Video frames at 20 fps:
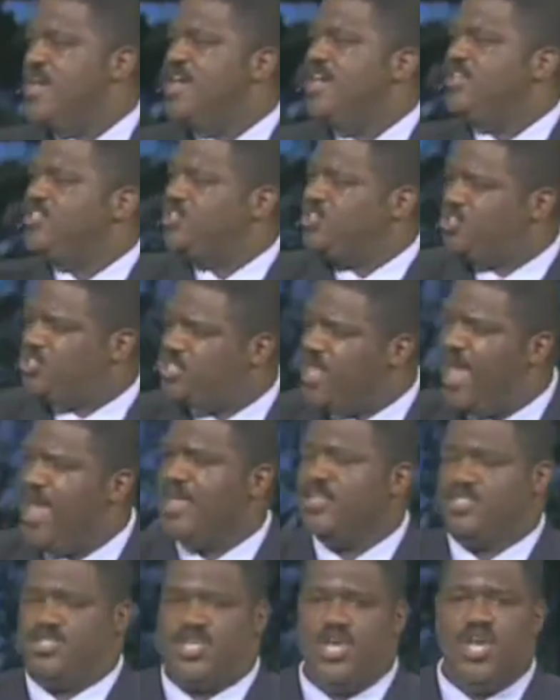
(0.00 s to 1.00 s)
He
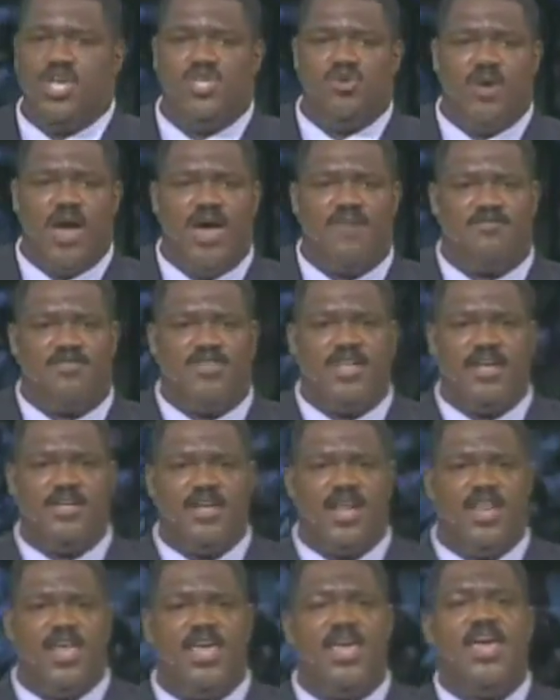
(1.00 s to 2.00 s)
says you have
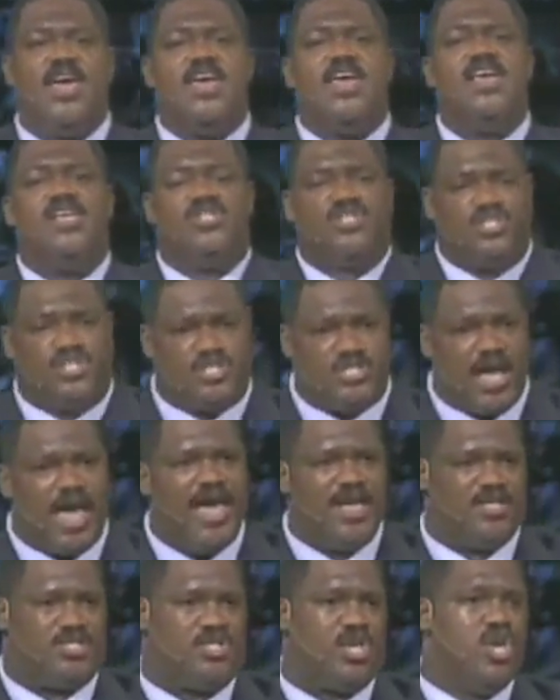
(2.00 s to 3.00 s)
dignity. He
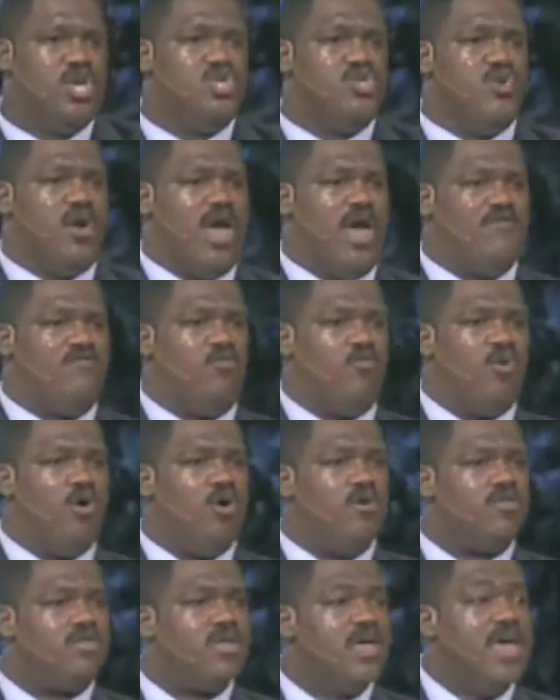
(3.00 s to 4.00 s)
says you have
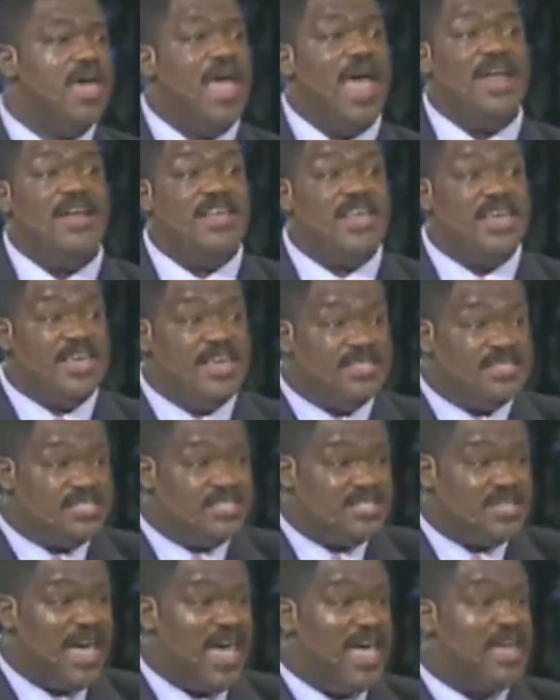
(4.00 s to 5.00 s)
worth. And he
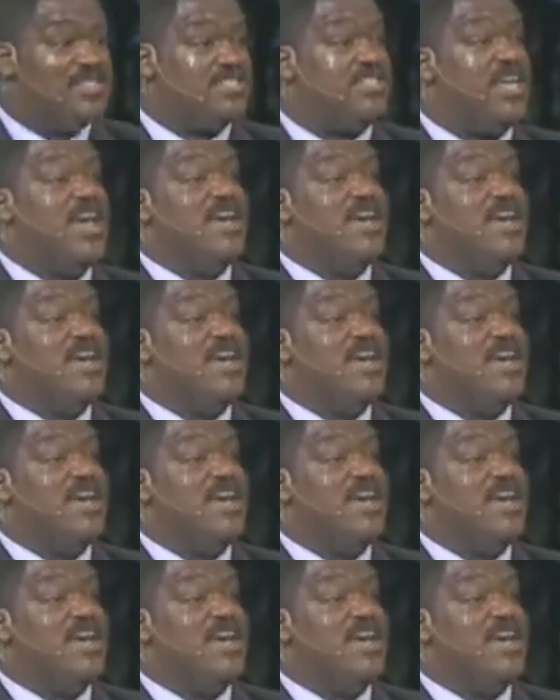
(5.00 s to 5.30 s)
says